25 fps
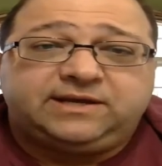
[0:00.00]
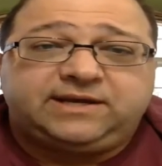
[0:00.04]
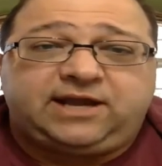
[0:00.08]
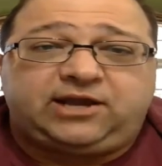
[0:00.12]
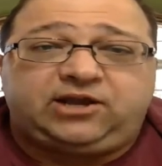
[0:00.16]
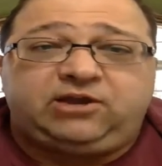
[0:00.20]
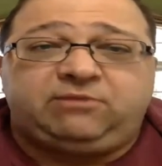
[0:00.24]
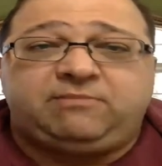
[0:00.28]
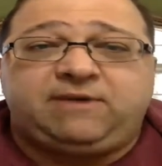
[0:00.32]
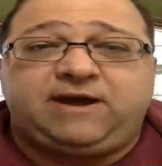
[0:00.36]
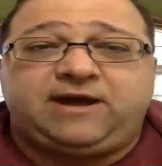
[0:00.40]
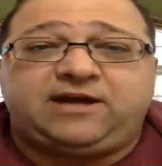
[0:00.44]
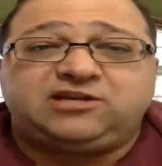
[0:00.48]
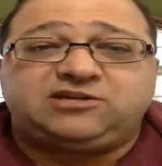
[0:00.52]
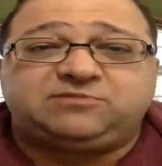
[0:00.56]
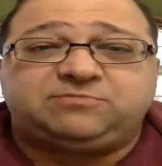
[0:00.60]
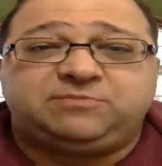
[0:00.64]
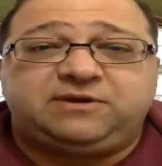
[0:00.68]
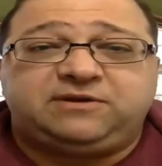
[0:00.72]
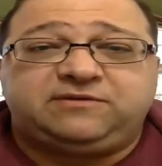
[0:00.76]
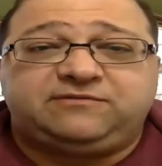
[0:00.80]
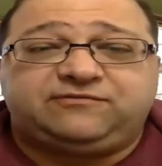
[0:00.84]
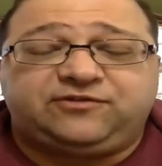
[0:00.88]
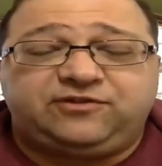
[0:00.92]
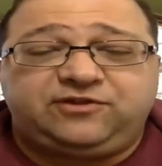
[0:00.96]
Now, your
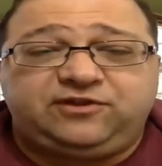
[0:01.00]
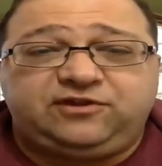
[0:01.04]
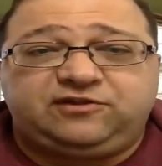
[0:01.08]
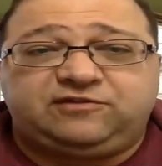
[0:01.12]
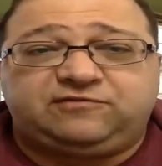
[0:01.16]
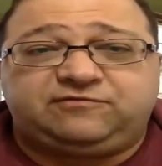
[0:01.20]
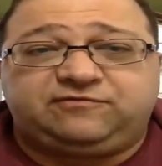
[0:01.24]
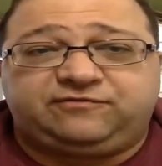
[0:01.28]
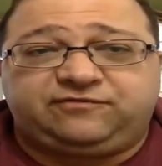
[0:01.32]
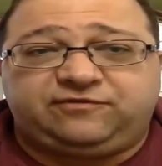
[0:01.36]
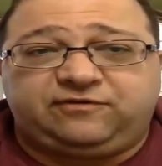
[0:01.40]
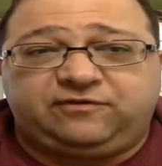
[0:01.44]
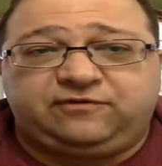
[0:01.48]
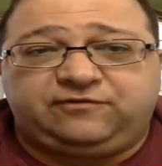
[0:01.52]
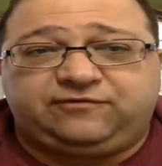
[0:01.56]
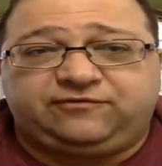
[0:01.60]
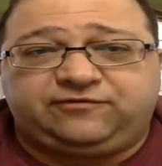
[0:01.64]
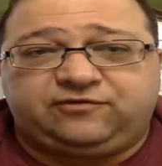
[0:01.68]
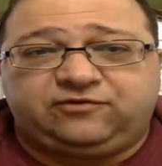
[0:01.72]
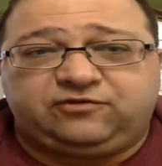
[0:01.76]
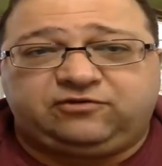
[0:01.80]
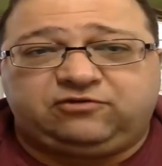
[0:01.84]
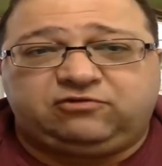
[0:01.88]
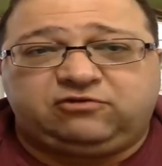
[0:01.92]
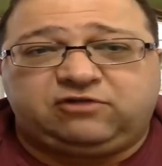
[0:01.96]
management for these for,
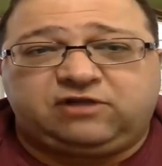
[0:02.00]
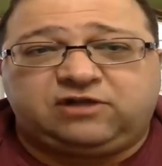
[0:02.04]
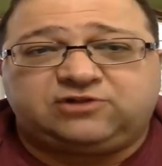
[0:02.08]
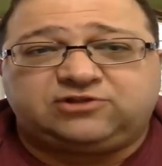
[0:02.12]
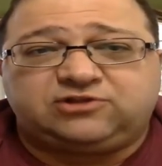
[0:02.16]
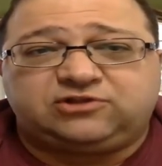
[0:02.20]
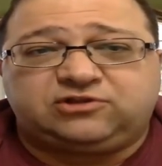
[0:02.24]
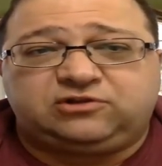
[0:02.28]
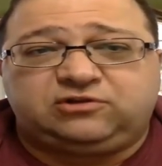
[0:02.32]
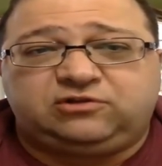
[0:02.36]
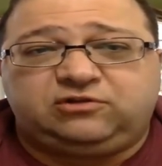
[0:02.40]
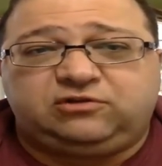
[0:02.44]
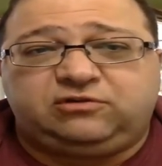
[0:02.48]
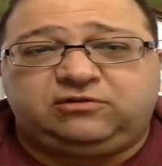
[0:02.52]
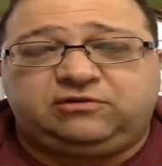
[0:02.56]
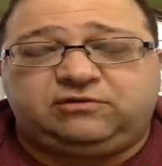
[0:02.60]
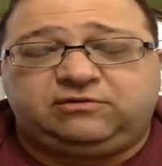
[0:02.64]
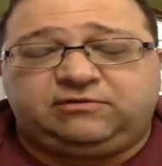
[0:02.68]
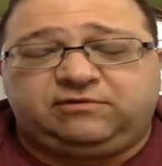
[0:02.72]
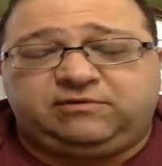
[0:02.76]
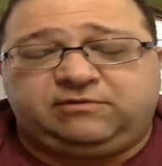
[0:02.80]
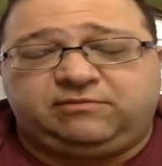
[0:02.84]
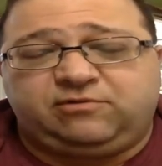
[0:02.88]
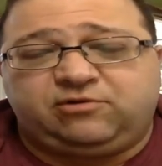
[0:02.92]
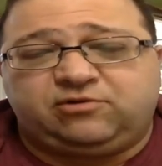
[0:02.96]
for neurological
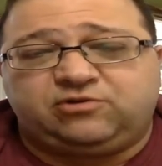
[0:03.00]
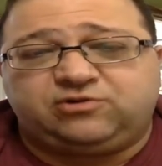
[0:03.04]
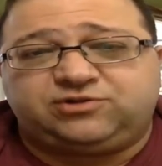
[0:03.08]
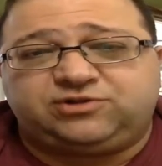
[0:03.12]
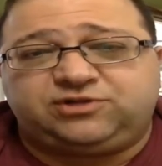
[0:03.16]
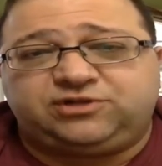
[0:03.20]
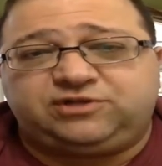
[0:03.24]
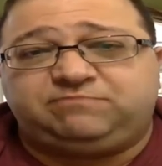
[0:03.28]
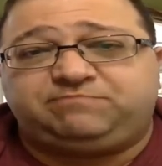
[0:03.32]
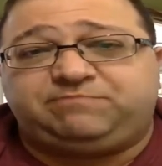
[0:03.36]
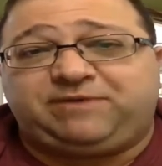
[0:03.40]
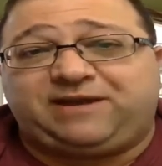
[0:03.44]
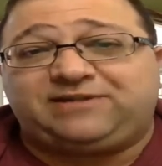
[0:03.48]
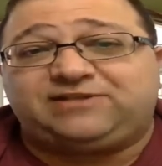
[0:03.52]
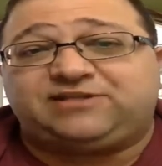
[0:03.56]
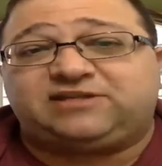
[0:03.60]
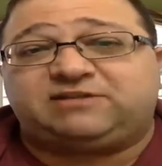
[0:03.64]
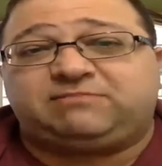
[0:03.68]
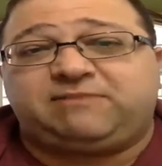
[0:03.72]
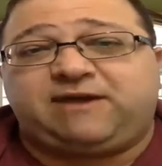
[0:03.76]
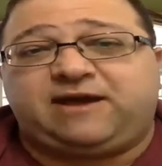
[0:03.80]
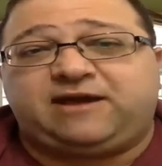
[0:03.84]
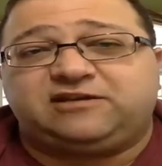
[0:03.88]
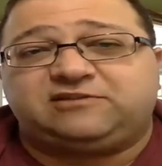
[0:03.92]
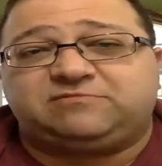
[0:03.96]
uh, emergencies,
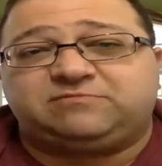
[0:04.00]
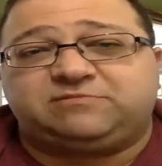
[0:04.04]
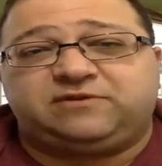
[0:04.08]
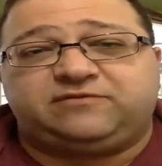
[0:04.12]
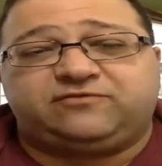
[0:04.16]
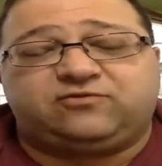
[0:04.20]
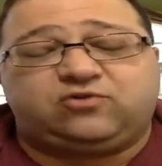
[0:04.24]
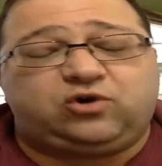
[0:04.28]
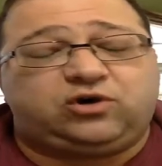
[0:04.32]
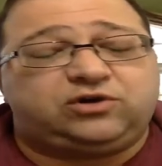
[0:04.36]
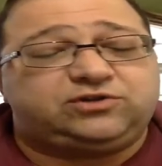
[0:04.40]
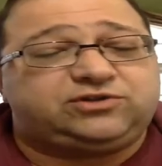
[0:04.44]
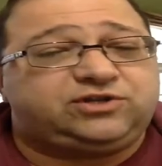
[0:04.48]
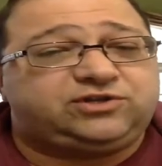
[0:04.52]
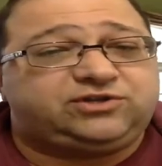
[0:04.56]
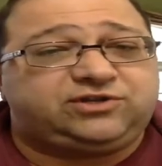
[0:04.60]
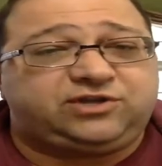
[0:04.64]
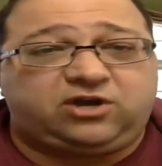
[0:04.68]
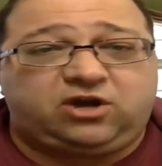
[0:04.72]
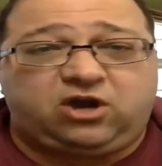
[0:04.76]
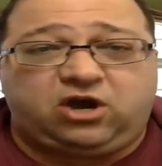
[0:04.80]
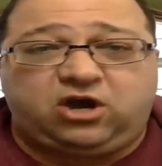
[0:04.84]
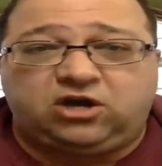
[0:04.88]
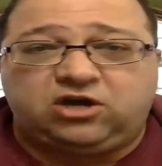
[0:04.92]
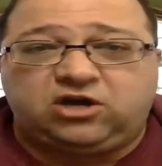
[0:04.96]
basic management, of course,
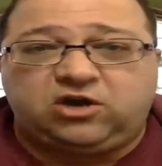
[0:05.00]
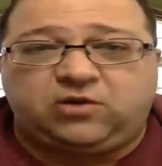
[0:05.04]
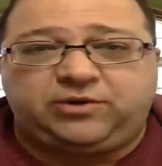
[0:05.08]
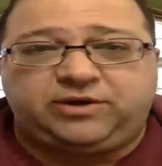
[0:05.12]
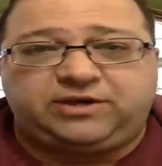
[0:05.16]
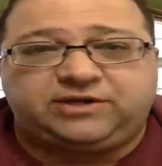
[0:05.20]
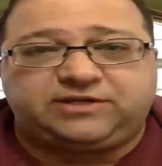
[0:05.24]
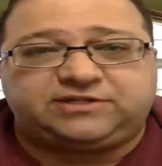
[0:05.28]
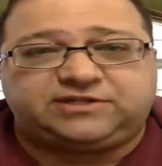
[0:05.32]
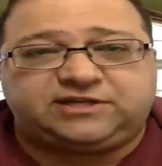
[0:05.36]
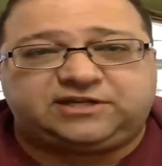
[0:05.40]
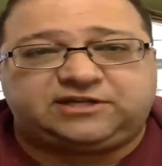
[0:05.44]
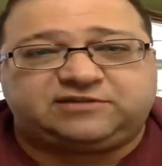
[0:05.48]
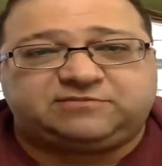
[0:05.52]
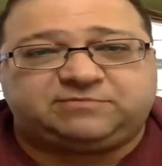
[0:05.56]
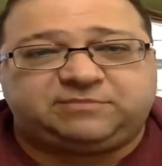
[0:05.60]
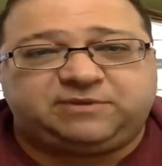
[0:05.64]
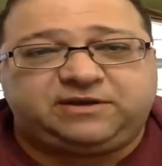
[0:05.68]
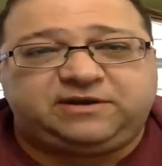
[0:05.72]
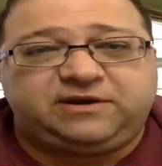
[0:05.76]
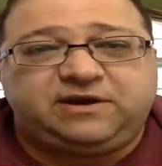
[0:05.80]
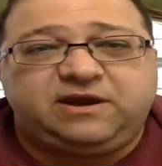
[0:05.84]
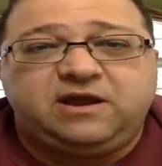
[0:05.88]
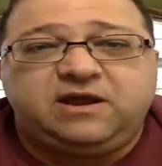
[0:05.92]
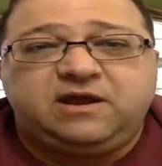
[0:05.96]
is the ongoing
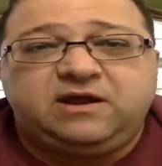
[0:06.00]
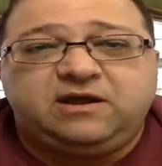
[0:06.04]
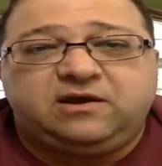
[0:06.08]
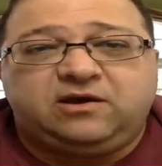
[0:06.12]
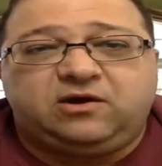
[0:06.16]
assessment.